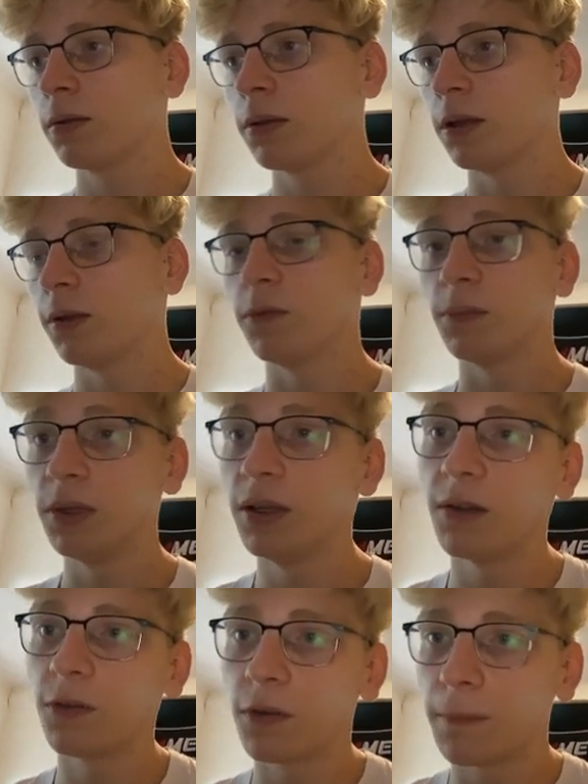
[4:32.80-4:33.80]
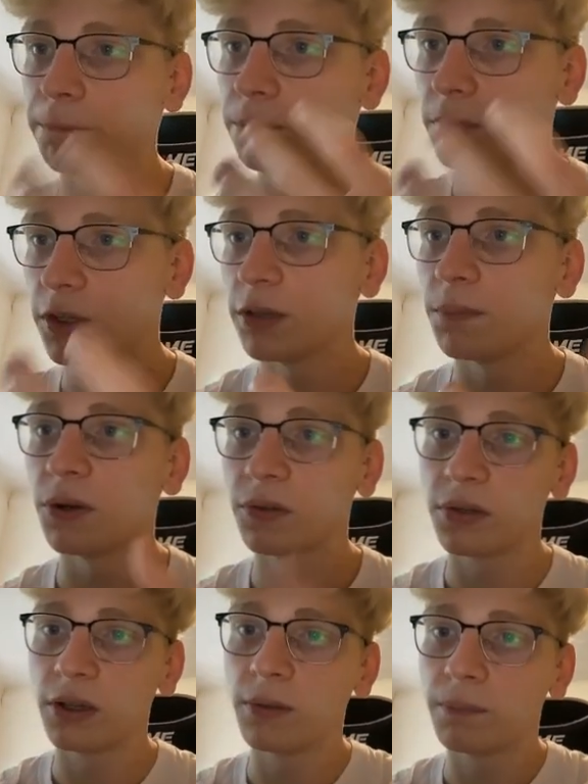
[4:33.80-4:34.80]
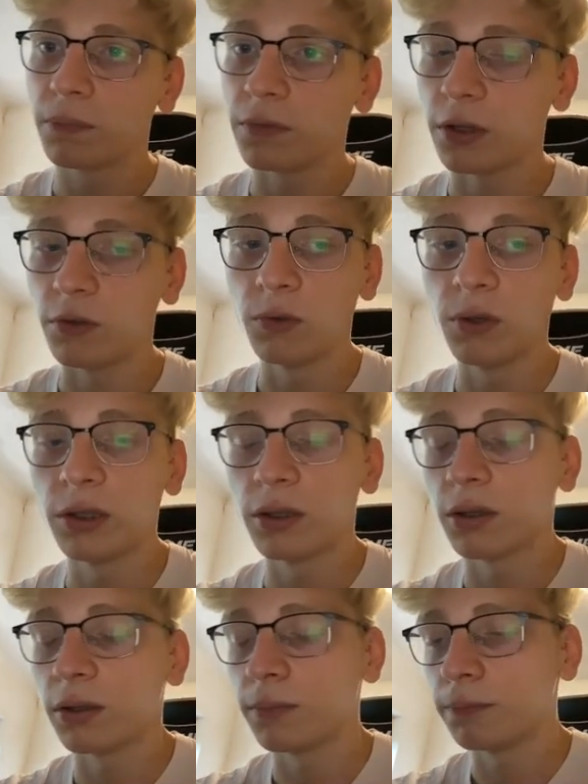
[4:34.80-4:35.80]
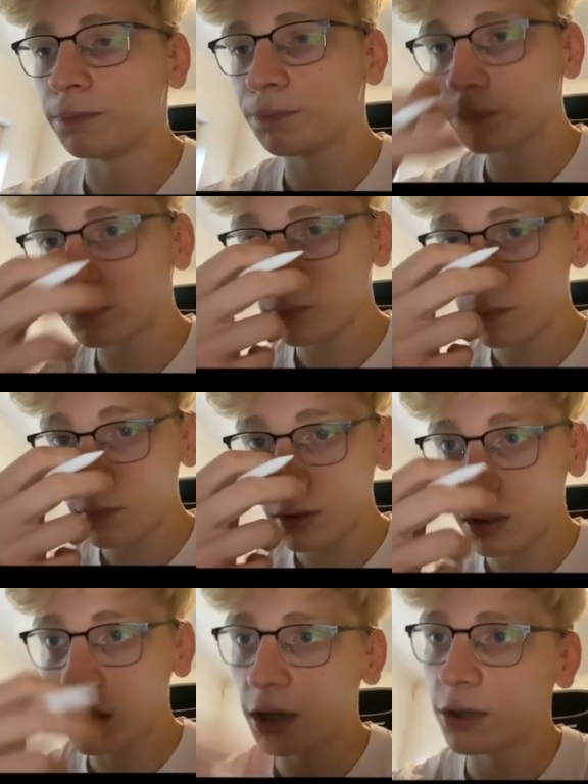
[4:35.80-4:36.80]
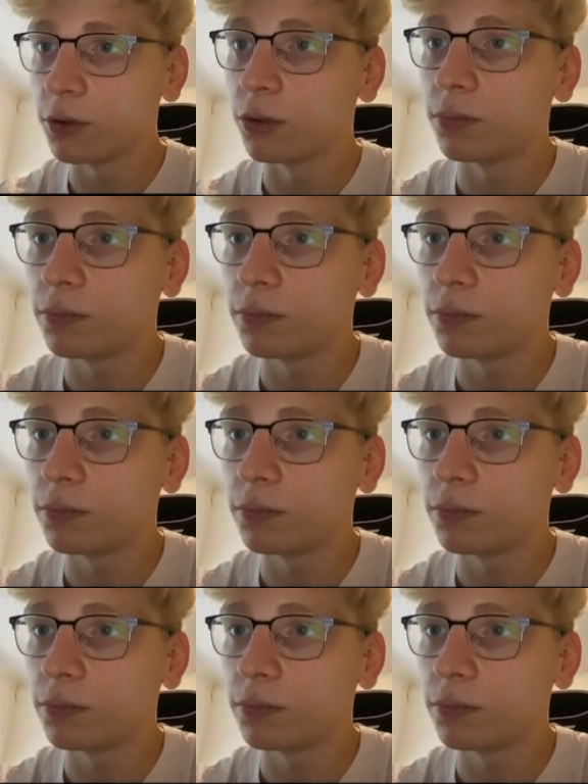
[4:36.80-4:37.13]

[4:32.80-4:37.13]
And for me, that's kickboxing and doing cardio.